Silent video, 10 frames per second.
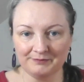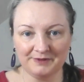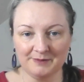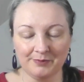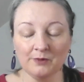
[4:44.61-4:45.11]

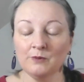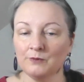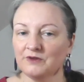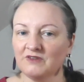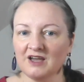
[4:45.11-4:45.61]
people
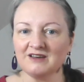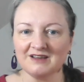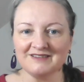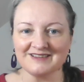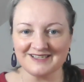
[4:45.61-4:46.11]
will not
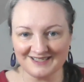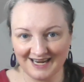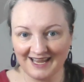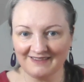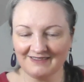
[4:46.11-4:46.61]

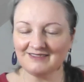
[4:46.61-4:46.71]
understand